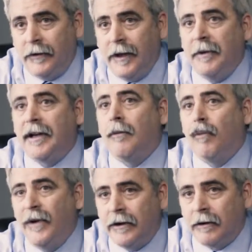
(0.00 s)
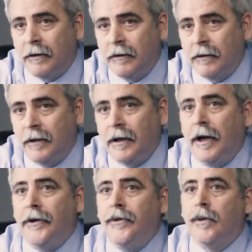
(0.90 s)
They become weaker,
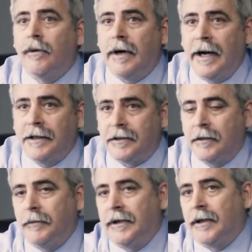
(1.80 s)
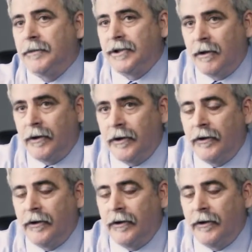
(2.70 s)
and your rights become stronger.